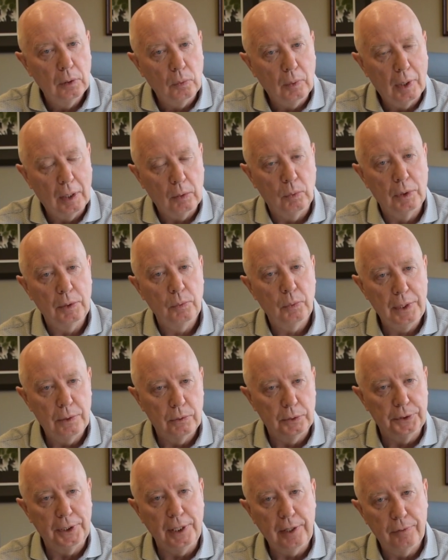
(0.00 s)
Well, when we
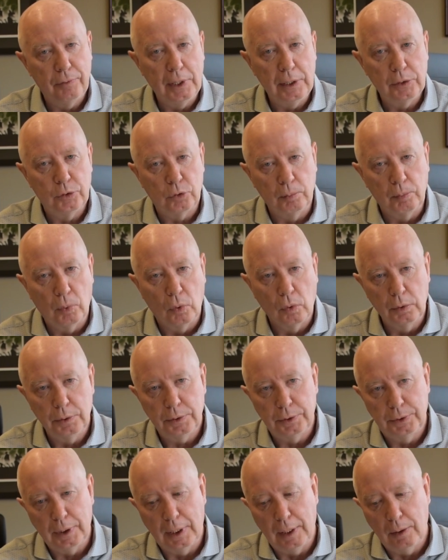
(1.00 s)
receive these
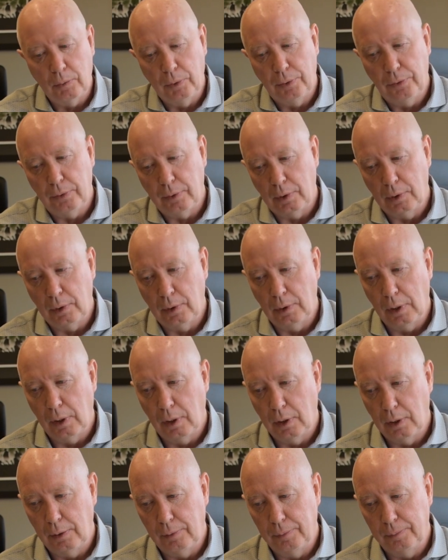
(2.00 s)
reports with
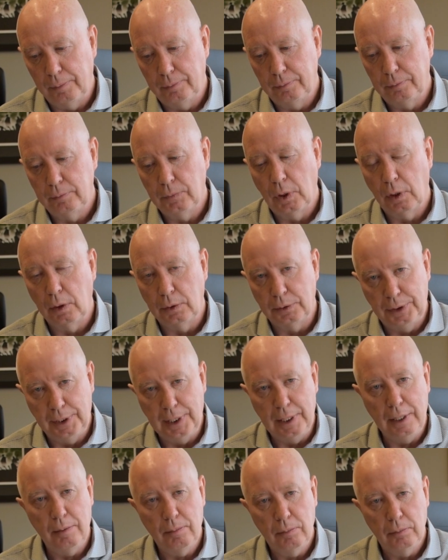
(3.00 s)
our
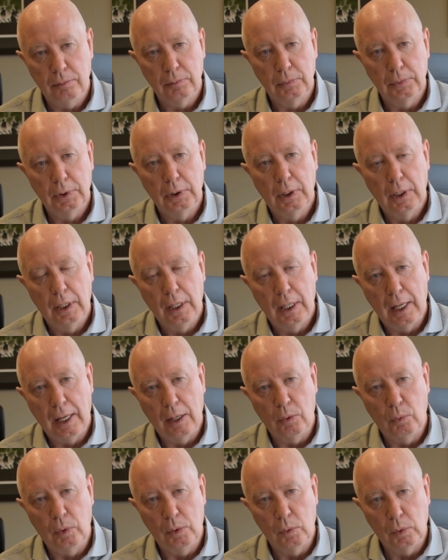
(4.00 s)
team,
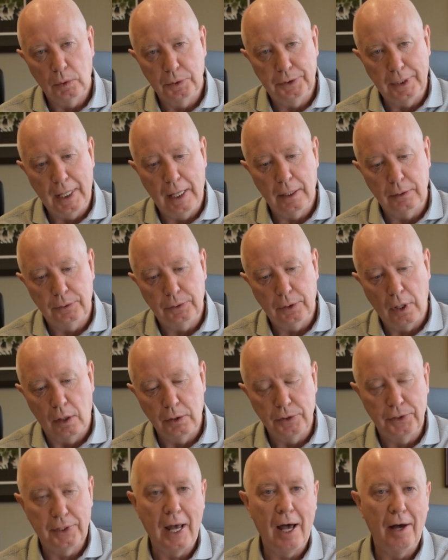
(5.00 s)
we will send
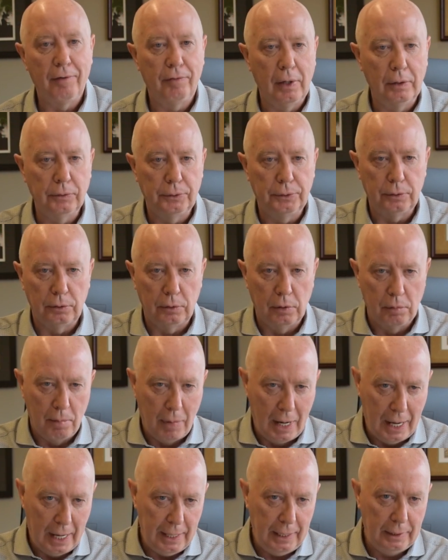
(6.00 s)
our staff out to
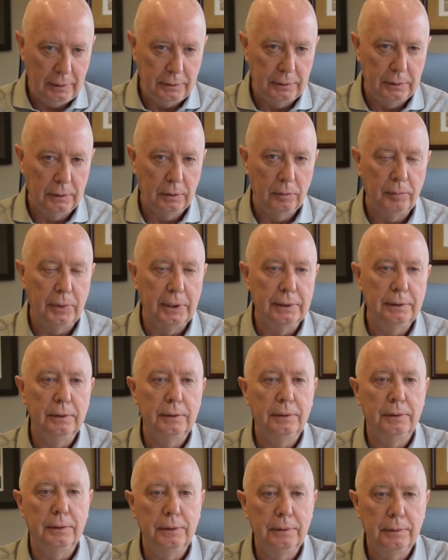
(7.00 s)
remind
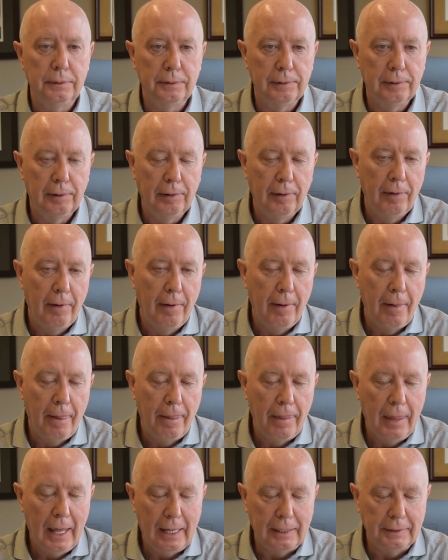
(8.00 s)
businesses
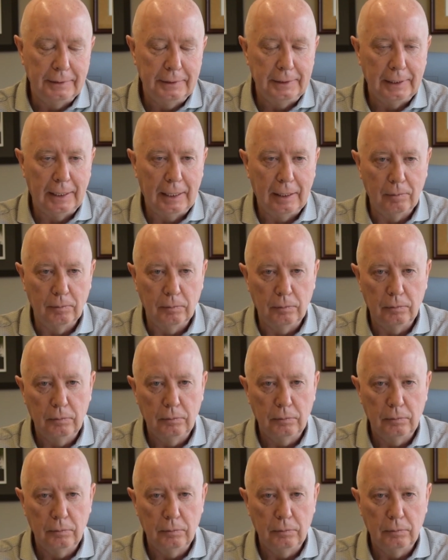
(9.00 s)
that